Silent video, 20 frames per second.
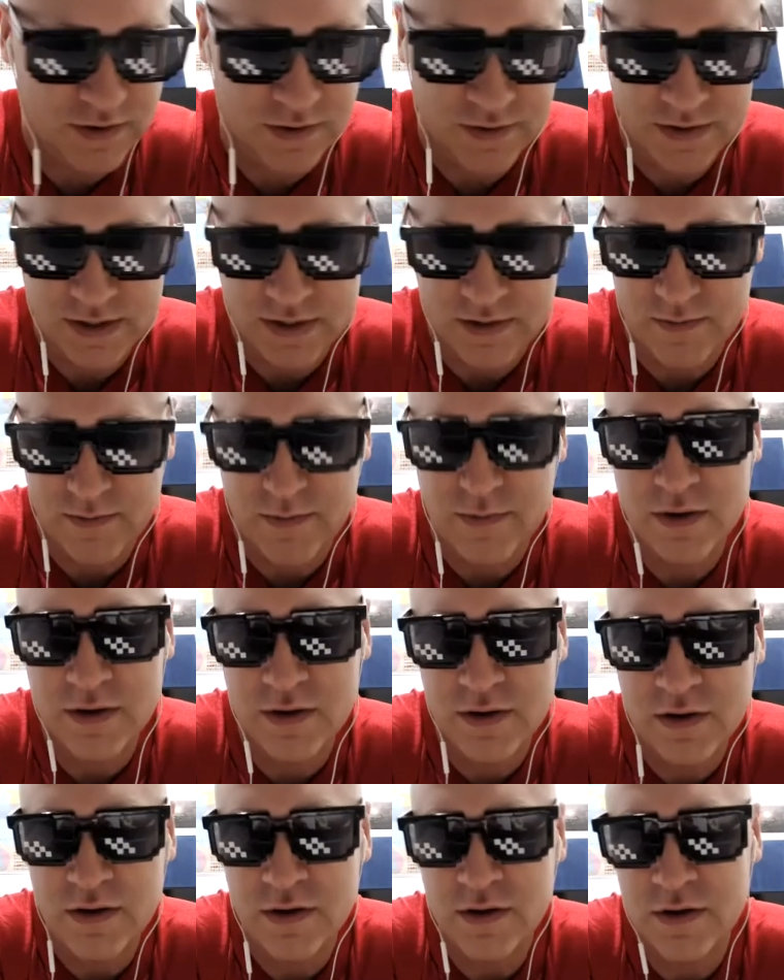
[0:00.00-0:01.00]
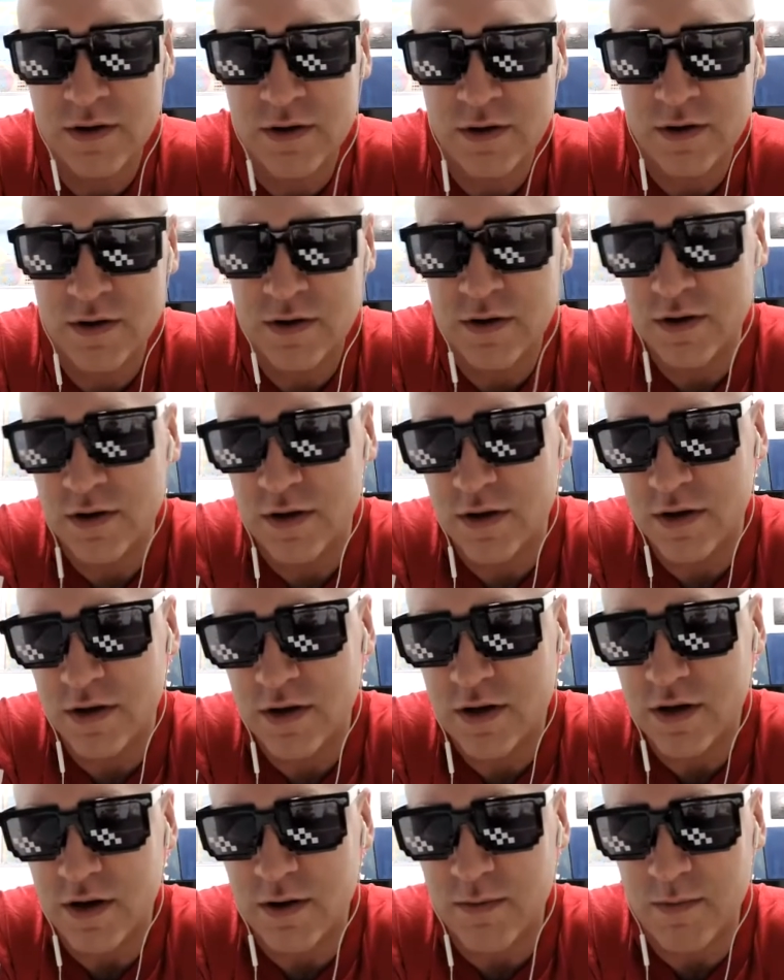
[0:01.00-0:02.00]
doing some
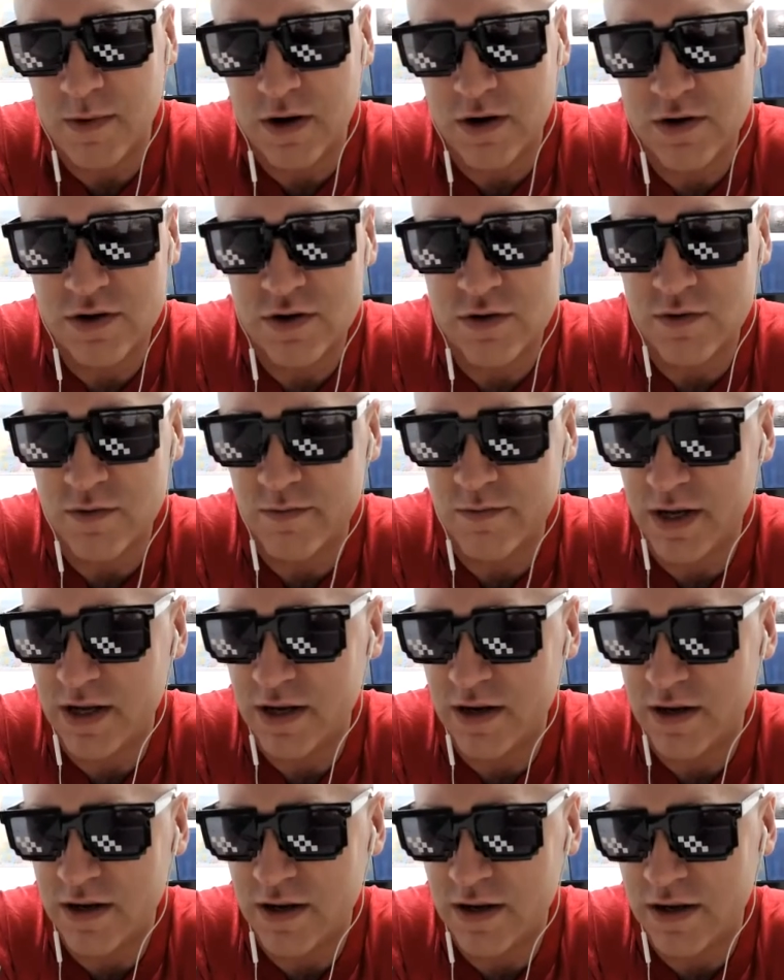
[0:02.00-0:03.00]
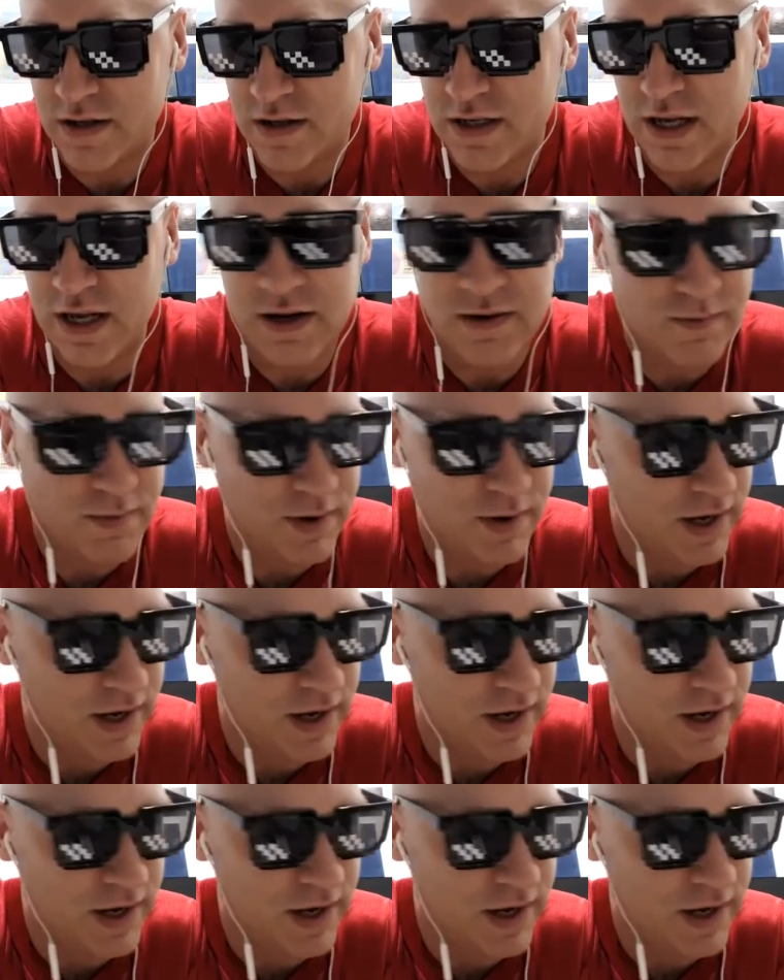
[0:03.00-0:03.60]
commercial, yeah, man. Big he's getting